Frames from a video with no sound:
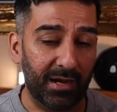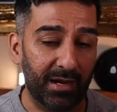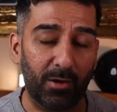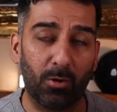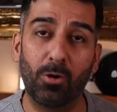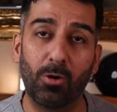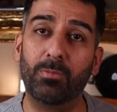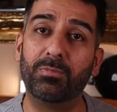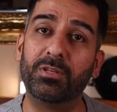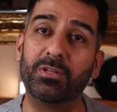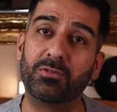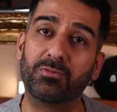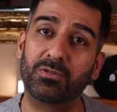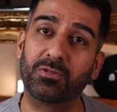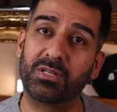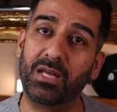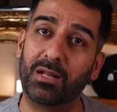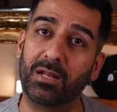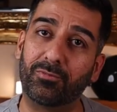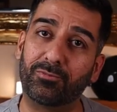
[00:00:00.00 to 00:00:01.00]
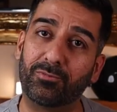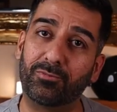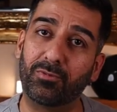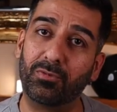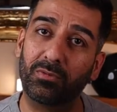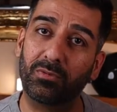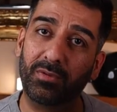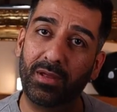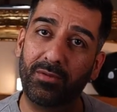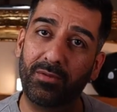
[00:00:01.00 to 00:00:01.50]
I hope this was
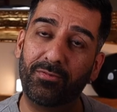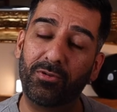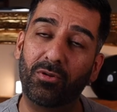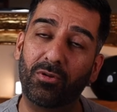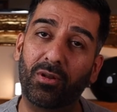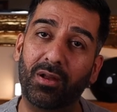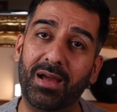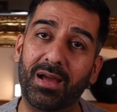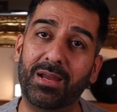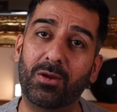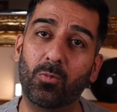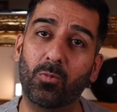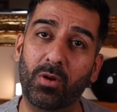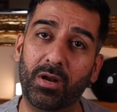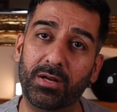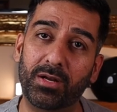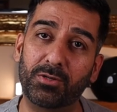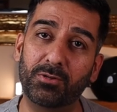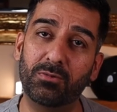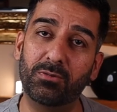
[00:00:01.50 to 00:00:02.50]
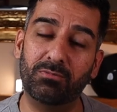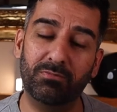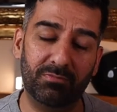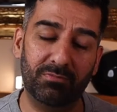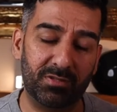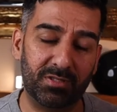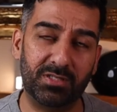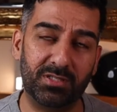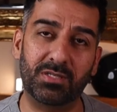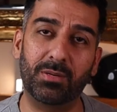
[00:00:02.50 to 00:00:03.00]
helpful. If you like what I do,
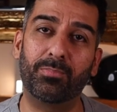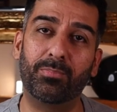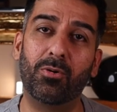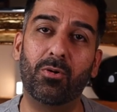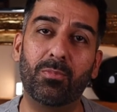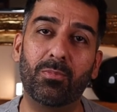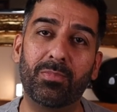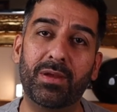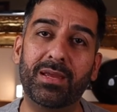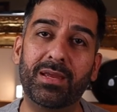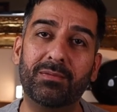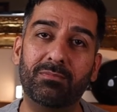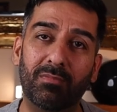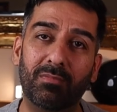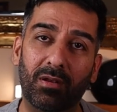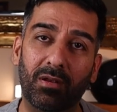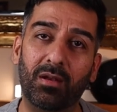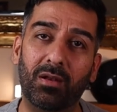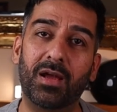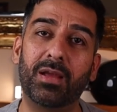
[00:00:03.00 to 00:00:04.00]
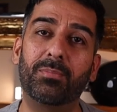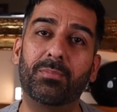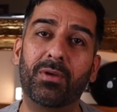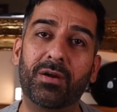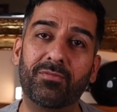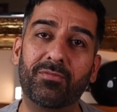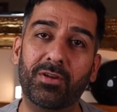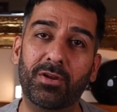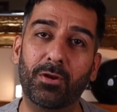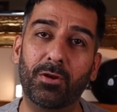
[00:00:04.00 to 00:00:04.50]
support me, like
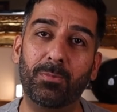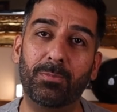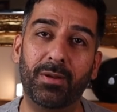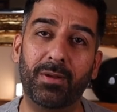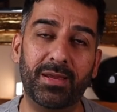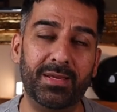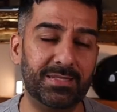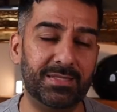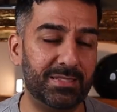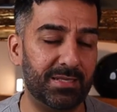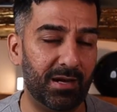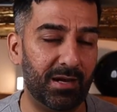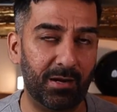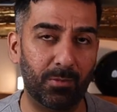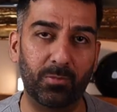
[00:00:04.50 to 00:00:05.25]
my video, please.